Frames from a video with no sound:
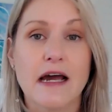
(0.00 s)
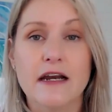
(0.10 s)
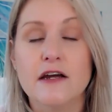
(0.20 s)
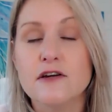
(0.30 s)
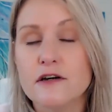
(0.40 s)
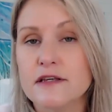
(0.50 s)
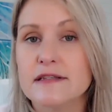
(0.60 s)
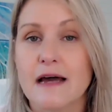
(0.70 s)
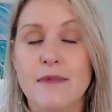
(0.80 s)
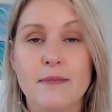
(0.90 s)
and I know this
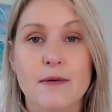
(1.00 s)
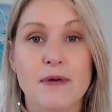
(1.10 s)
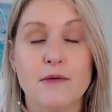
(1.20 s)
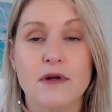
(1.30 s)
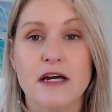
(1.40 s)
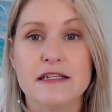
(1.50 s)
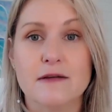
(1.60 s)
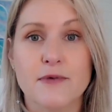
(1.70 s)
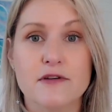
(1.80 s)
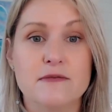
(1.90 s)
come up a bit when I did a
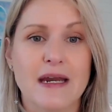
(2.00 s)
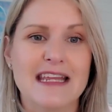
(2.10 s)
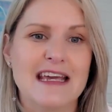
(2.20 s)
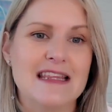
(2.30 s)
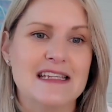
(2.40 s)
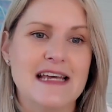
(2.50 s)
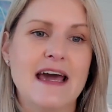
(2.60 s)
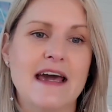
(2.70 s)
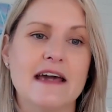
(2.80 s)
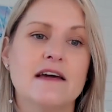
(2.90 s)
post about it the other
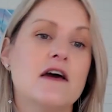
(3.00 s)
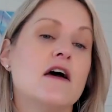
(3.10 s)
day,